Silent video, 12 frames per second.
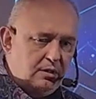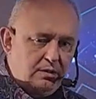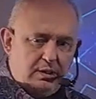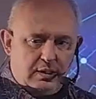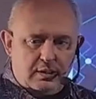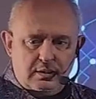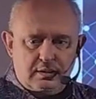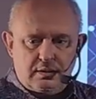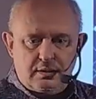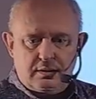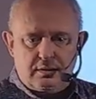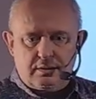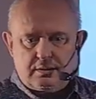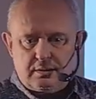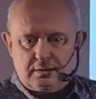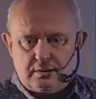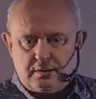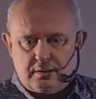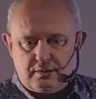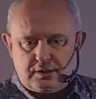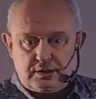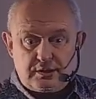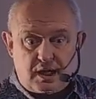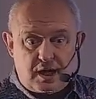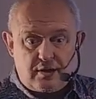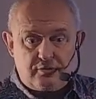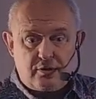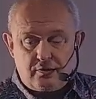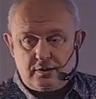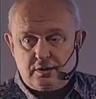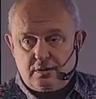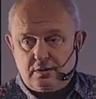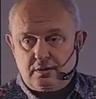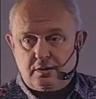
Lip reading: which is half of the